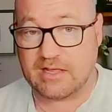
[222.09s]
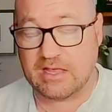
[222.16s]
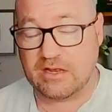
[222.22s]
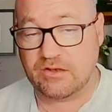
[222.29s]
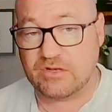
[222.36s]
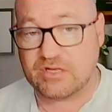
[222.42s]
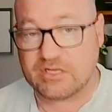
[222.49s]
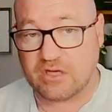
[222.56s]

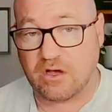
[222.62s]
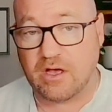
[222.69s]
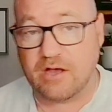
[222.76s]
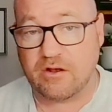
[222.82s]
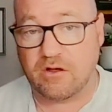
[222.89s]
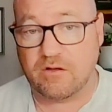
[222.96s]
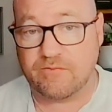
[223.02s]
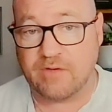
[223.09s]
inside
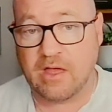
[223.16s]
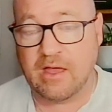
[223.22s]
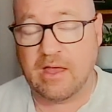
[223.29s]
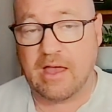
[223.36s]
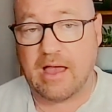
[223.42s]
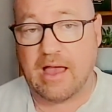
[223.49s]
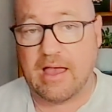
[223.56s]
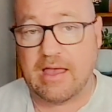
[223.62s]
of
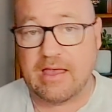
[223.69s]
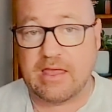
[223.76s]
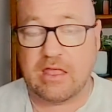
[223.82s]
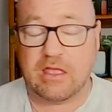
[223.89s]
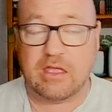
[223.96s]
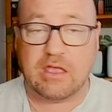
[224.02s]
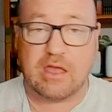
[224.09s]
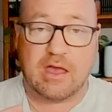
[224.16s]

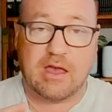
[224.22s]
a